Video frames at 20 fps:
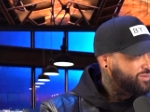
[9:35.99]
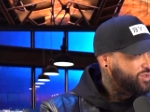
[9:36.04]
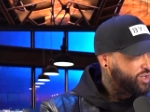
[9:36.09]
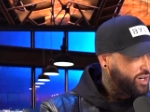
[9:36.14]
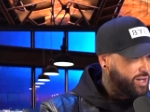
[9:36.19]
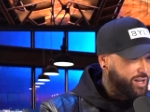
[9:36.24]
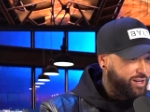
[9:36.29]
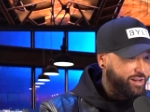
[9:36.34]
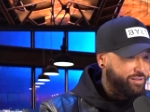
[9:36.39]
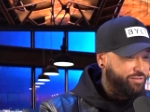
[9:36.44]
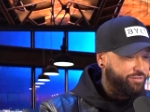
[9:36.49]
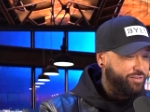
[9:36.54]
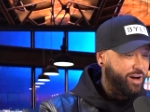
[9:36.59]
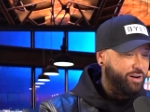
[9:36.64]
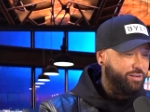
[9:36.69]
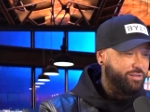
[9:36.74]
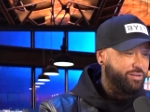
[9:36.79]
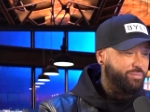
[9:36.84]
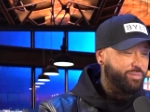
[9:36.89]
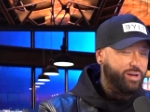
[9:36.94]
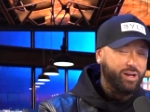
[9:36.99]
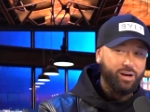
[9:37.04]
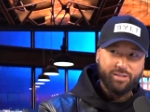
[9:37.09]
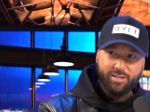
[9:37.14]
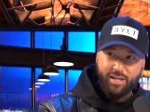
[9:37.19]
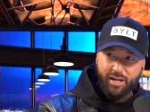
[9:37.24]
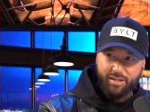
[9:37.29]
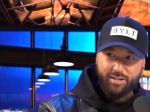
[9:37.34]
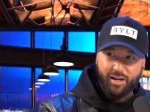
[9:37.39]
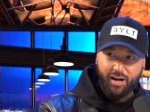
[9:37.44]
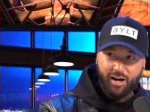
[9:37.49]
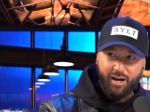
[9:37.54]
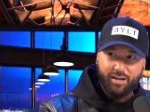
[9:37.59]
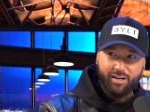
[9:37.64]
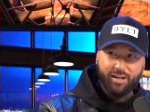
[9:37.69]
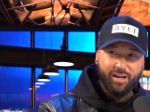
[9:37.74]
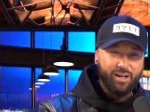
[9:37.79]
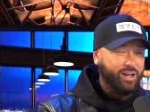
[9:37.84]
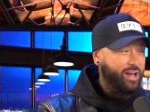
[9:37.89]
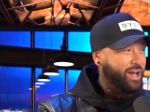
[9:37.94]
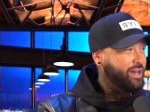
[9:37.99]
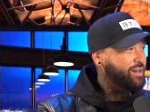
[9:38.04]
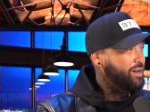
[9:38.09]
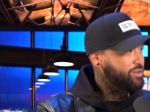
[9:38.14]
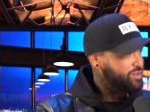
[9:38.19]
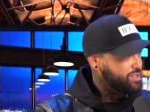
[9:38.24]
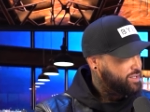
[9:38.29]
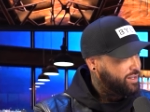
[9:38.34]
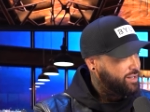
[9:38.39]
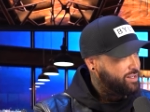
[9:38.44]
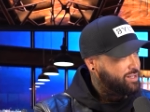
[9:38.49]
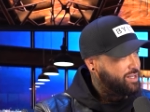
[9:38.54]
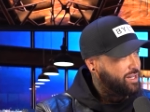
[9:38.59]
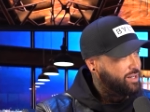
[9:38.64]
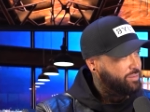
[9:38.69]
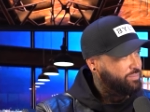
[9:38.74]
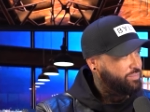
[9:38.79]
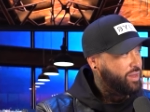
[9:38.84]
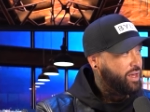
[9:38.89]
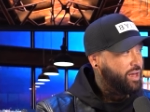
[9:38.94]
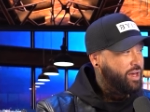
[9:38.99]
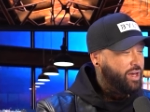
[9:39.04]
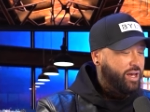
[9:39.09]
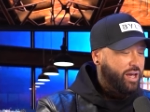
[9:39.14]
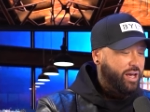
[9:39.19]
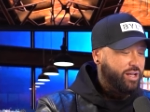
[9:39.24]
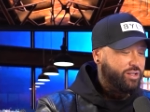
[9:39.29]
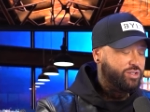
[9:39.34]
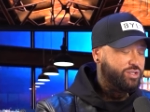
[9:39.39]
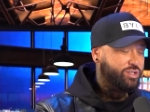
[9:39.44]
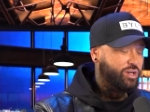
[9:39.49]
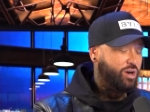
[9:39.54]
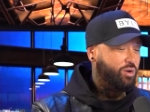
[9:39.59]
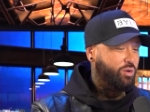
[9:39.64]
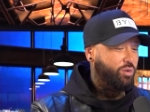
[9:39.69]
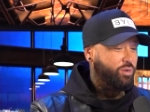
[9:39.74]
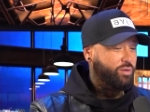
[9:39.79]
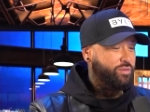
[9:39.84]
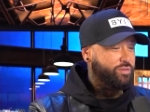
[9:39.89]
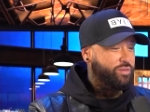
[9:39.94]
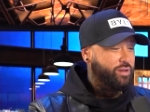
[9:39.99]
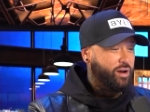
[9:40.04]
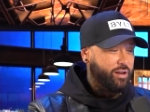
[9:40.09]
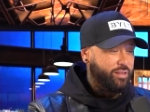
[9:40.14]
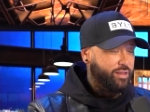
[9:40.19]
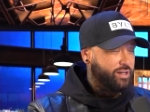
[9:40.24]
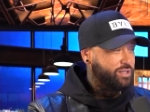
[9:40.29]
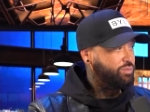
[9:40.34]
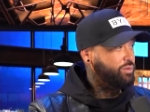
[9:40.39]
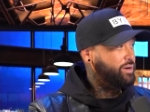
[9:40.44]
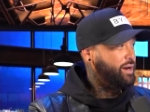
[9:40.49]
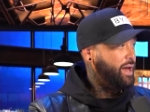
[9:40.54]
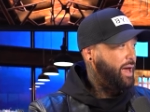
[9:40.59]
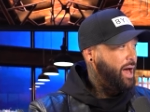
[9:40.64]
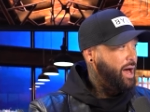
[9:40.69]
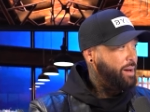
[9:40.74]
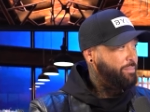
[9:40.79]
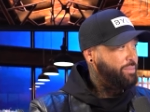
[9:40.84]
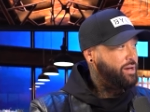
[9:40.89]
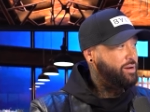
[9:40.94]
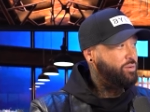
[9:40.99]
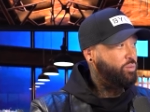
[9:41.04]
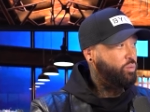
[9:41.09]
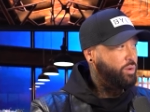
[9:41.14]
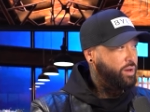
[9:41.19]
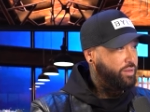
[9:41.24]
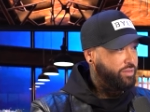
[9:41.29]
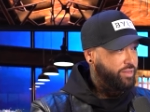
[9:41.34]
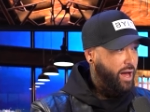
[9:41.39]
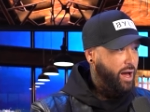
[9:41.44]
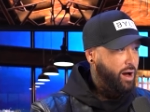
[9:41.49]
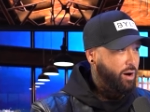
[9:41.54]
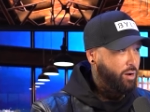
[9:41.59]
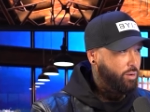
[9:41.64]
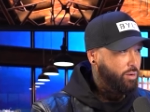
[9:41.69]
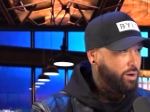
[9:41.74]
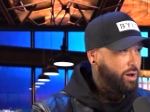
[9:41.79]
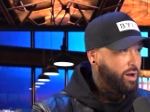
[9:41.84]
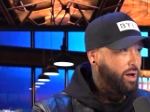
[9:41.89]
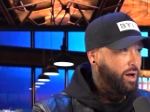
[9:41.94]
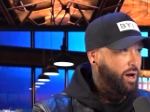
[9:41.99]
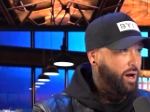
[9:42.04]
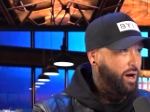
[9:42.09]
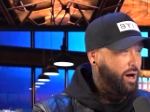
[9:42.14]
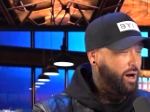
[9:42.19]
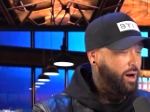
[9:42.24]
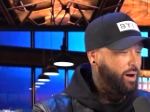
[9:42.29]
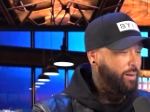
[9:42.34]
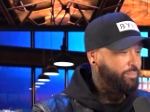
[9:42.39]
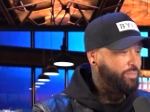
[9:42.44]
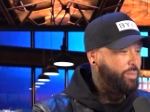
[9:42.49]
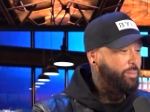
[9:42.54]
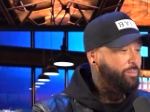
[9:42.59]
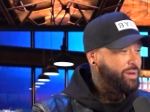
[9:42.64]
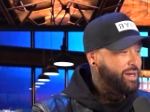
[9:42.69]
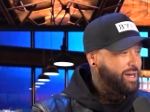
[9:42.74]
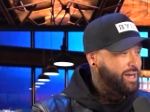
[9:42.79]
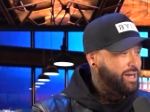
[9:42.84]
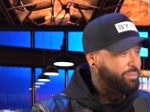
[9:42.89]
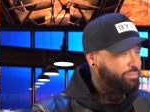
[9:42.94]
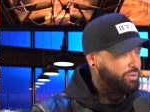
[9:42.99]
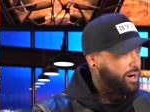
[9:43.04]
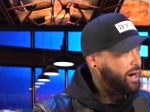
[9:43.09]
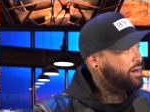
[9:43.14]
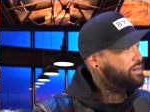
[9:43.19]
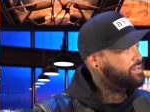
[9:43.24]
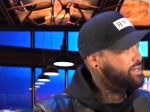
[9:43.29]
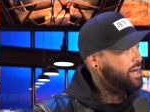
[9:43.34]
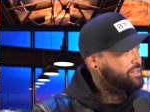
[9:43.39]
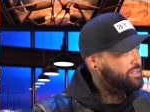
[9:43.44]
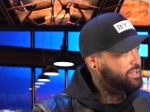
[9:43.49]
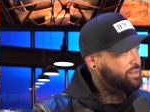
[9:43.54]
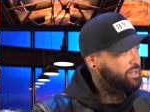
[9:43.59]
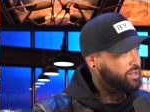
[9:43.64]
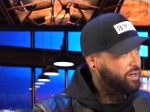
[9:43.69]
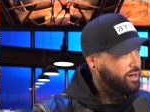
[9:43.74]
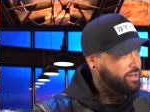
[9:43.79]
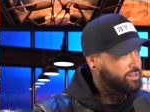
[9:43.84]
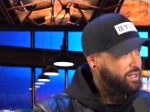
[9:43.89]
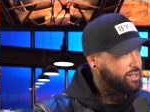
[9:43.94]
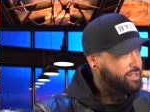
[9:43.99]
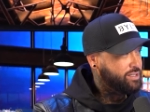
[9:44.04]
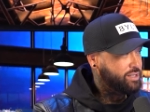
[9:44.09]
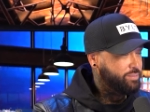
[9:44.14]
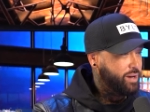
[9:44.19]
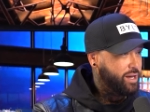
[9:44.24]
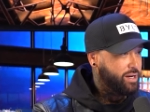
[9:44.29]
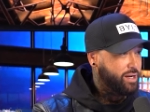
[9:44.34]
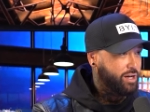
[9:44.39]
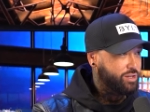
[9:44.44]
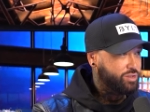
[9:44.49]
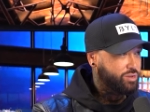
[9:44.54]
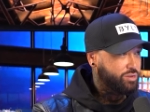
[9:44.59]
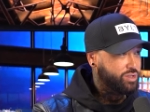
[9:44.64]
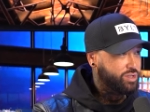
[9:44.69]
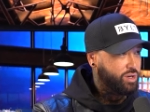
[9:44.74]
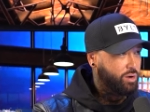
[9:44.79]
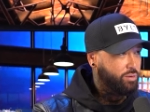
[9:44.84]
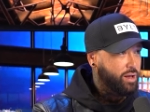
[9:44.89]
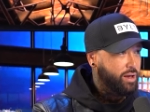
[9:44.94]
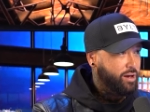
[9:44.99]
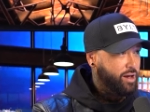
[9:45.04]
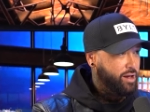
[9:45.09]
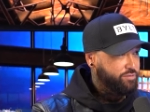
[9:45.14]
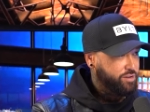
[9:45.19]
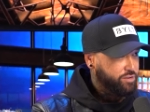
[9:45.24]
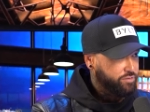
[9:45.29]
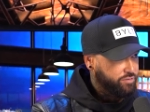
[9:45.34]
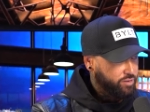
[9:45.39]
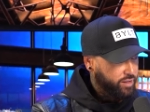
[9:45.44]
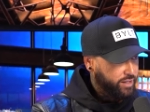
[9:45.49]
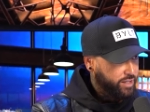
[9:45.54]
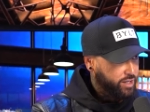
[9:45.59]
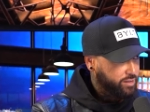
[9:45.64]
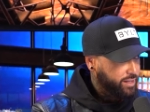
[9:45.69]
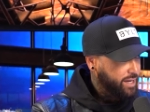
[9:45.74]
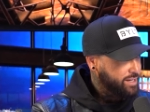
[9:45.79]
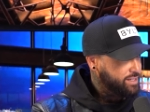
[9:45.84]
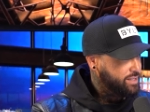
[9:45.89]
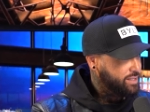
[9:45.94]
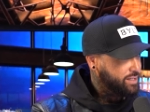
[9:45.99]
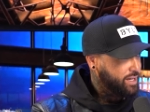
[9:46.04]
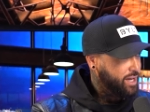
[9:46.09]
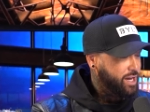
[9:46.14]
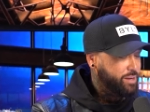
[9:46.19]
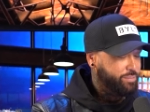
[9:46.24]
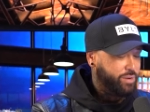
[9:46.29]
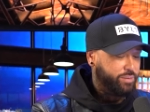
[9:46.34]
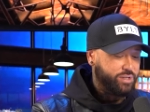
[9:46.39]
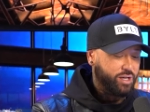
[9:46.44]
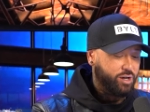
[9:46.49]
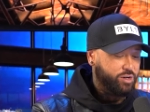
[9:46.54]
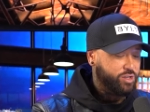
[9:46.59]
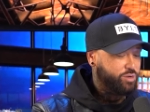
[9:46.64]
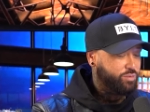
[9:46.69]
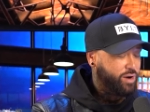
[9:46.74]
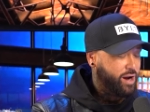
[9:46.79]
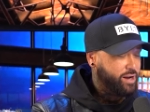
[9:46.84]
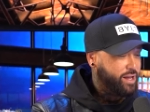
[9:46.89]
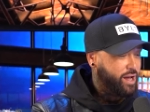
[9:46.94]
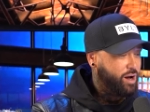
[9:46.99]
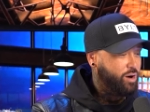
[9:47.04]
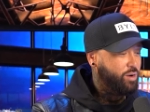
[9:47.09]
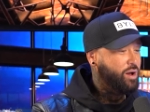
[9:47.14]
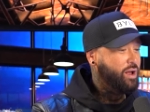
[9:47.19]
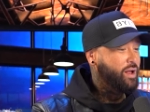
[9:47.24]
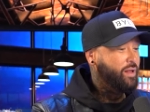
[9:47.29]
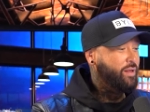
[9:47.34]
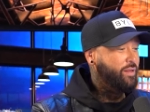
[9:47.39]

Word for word: Trinity found me on TikTok and now she's on the team. And so none of this would have happened without me prioritizing the content as a main hustle. So if you feel like you're late to the game, I'm telling you right now,